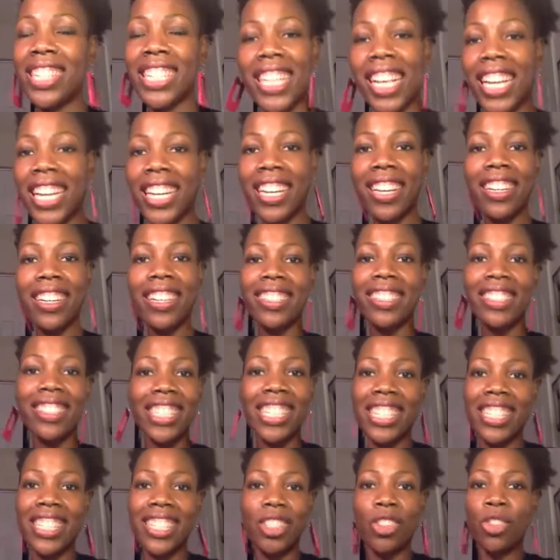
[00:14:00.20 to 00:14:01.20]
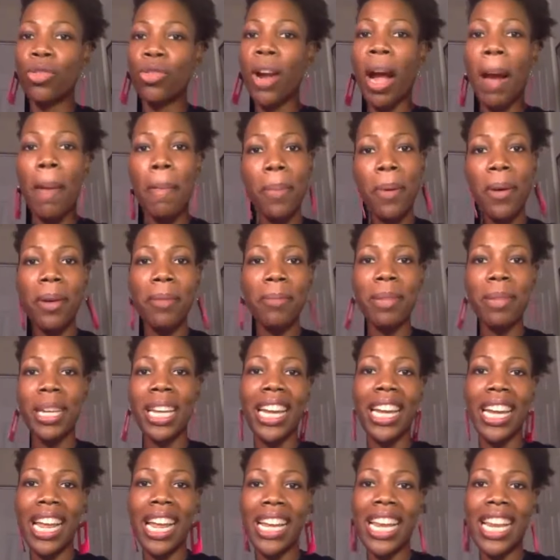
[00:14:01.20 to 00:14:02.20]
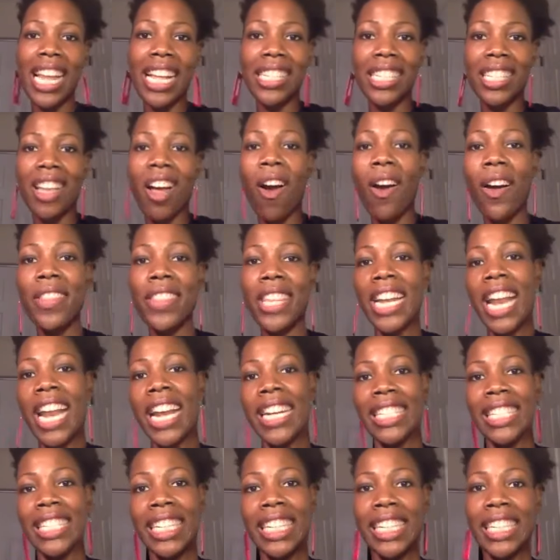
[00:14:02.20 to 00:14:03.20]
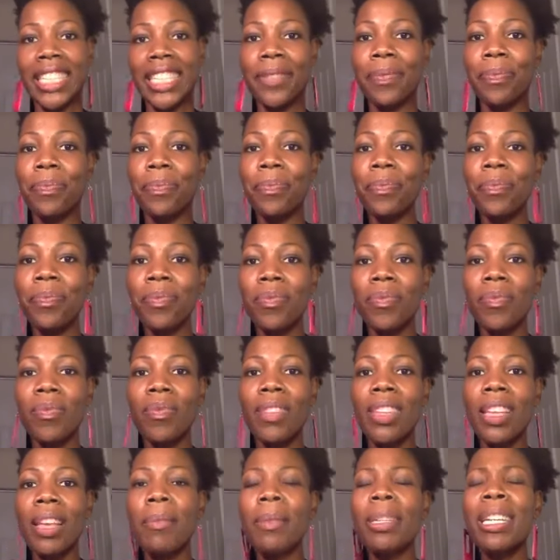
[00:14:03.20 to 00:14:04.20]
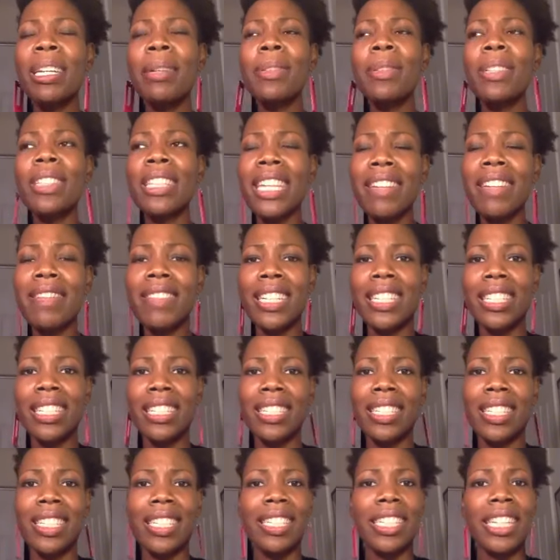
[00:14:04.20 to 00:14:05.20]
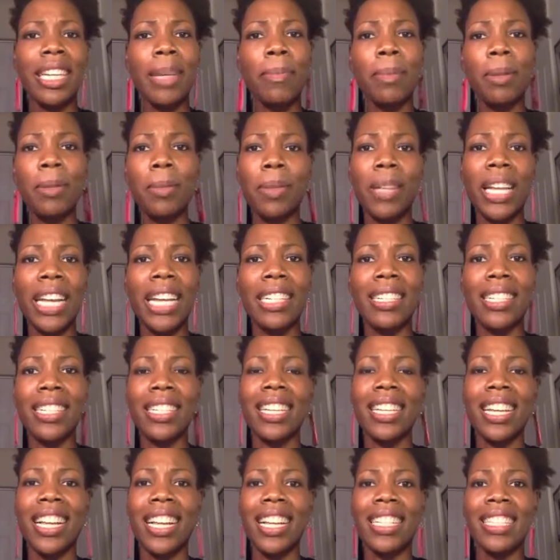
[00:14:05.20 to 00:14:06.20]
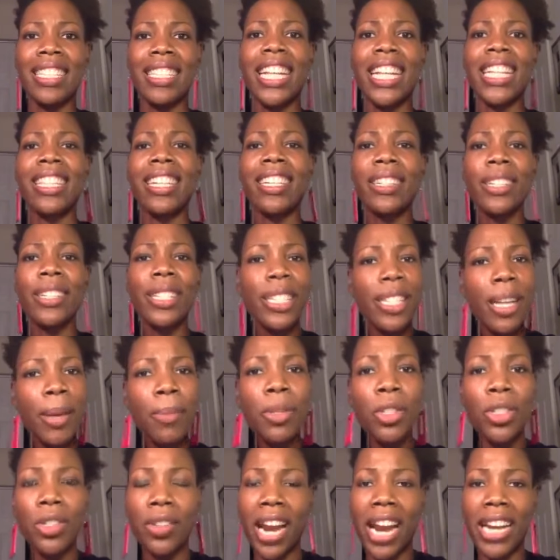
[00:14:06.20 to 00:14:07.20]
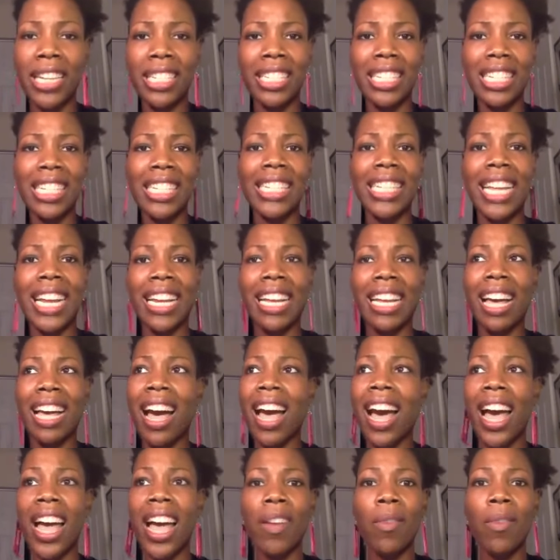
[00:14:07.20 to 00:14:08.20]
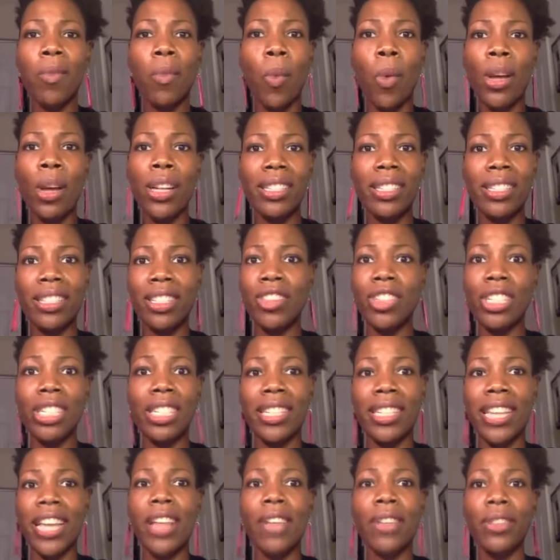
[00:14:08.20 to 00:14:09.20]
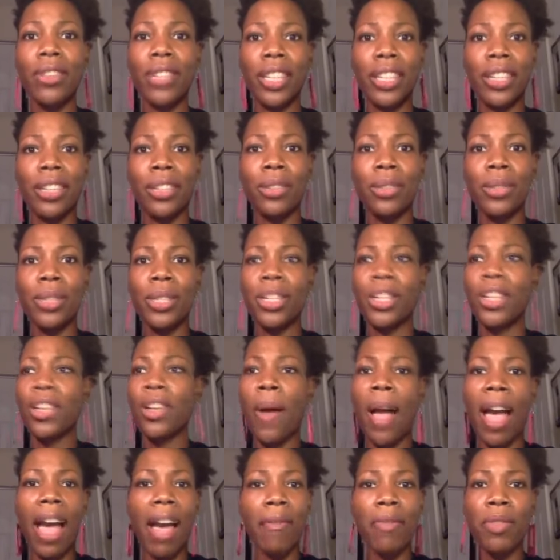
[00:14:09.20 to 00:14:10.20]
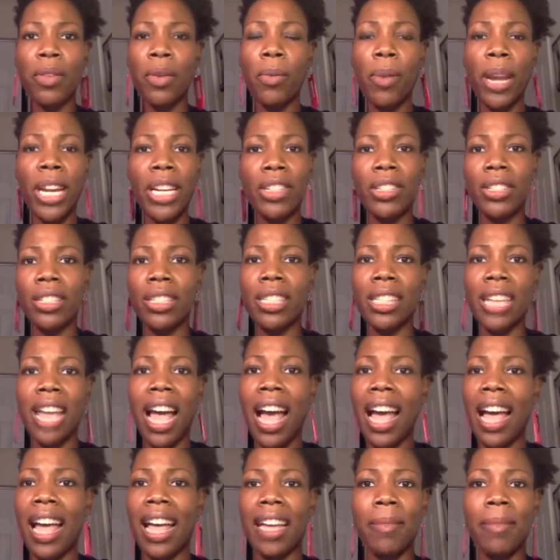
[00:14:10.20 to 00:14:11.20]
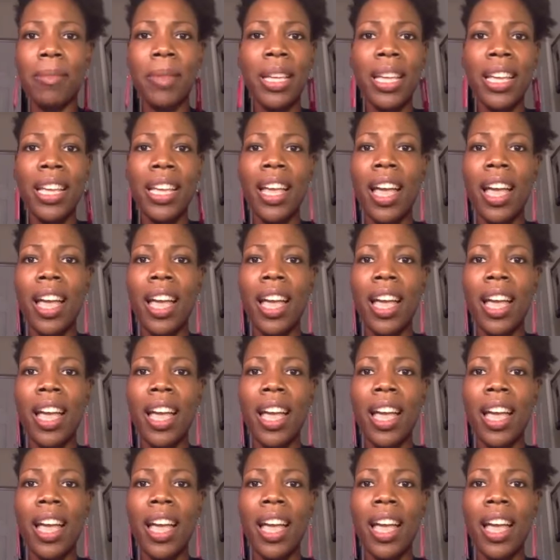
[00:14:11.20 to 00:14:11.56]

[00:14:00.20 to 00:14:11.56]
just gonna just drop on me and that's all that I need. But I believe that there's a deeper place, that there are some strategies that God wants to just tell you so you don't have to waste your time.